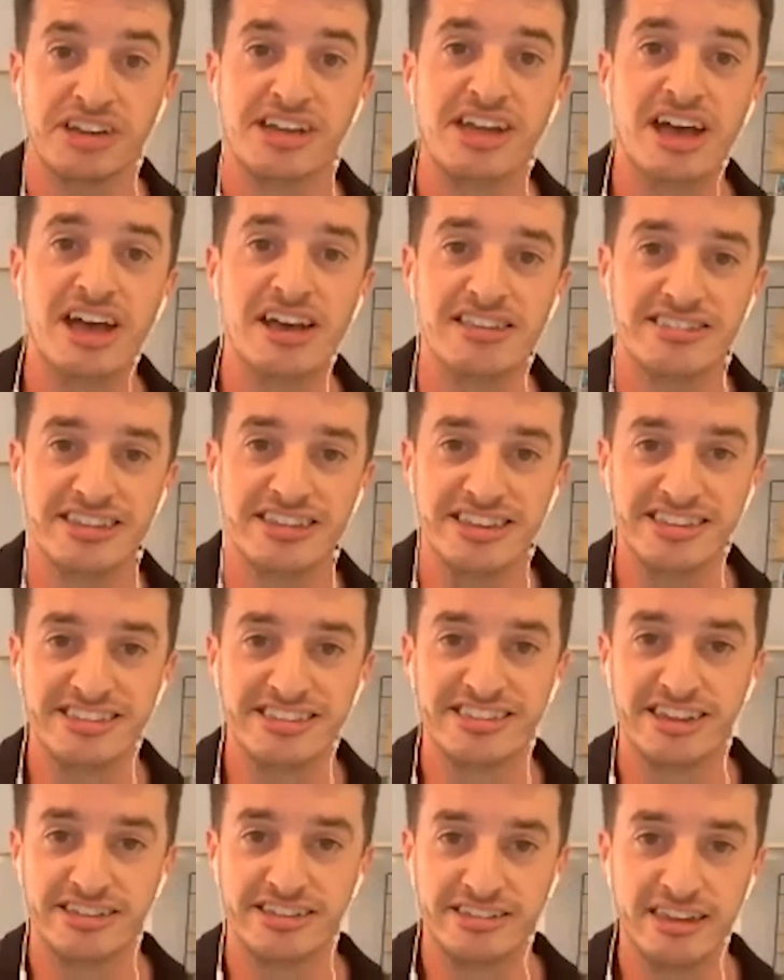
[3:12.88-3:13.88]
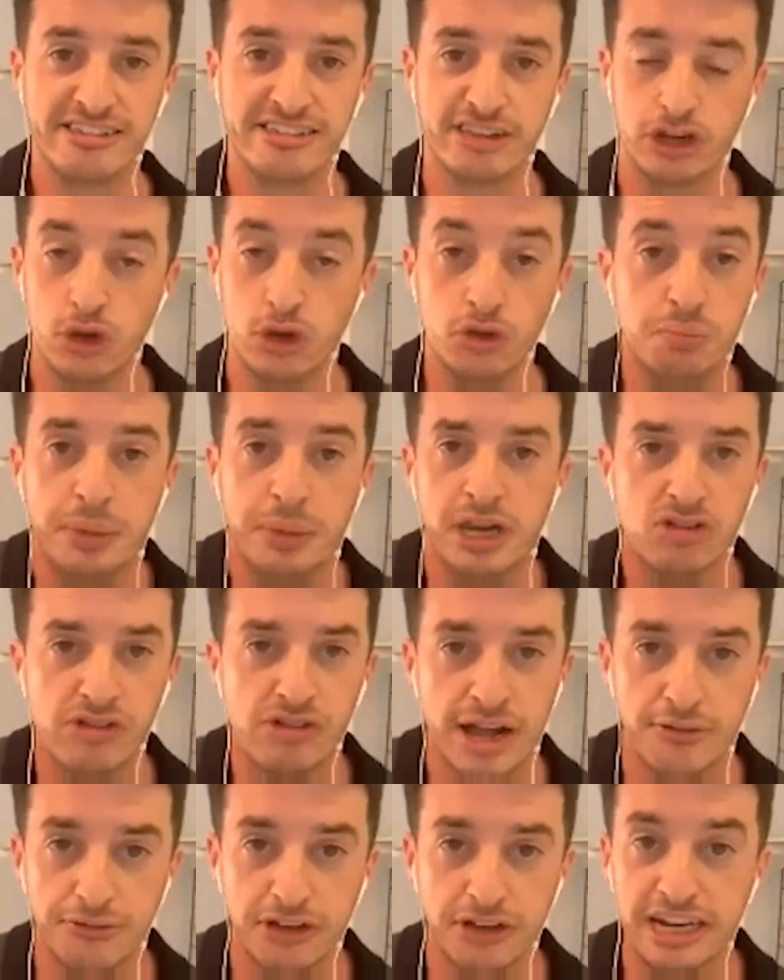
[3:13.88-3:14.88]
mm. as his assistant, who's been
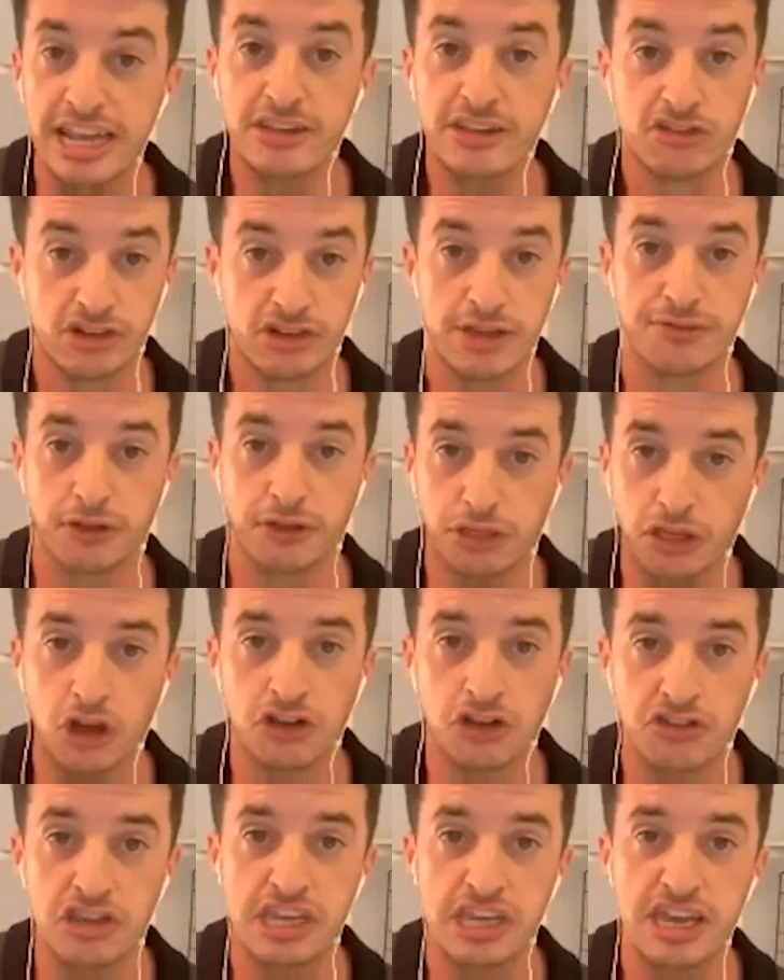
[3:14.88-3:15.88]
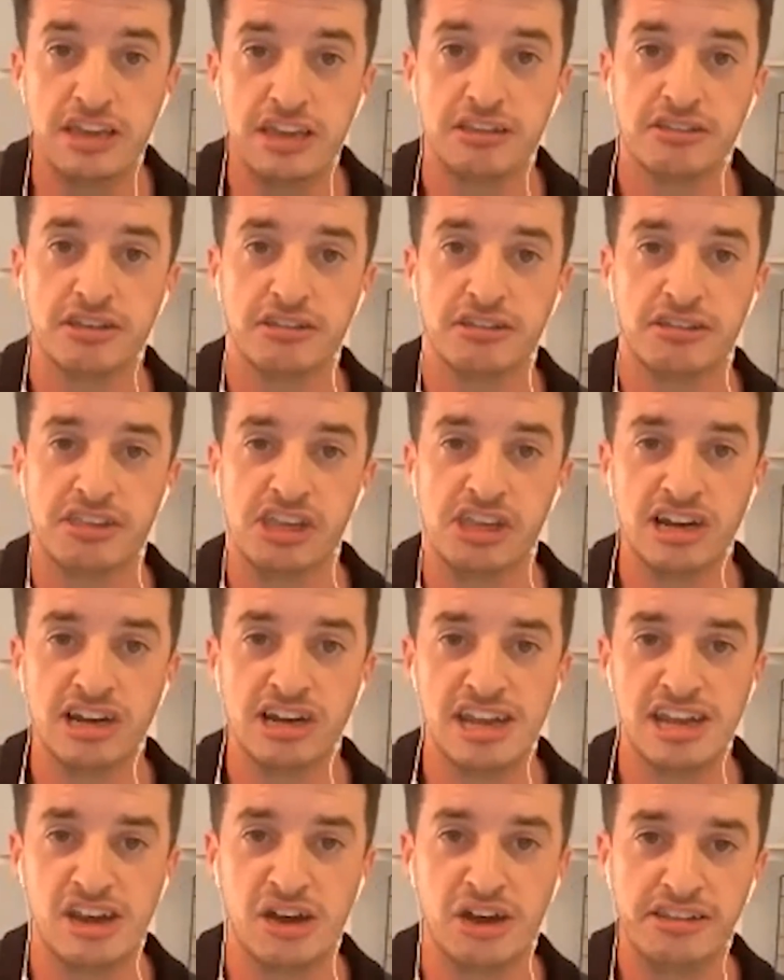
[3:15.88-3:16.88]
around for literally for thirty years, since the early
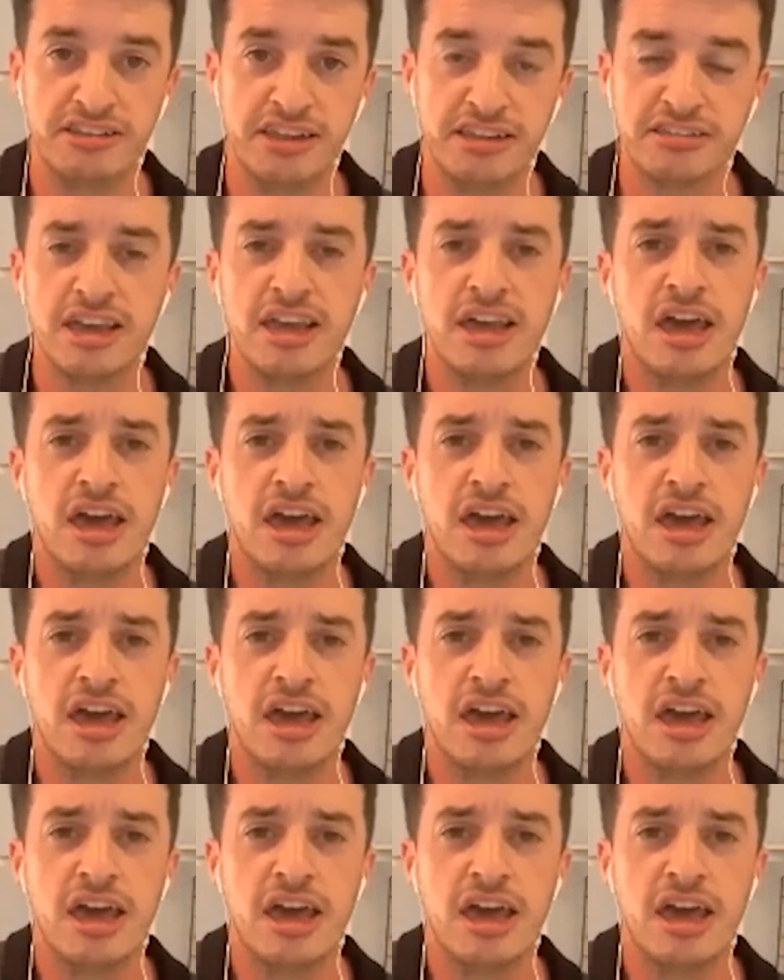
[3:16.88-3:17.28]
nineties.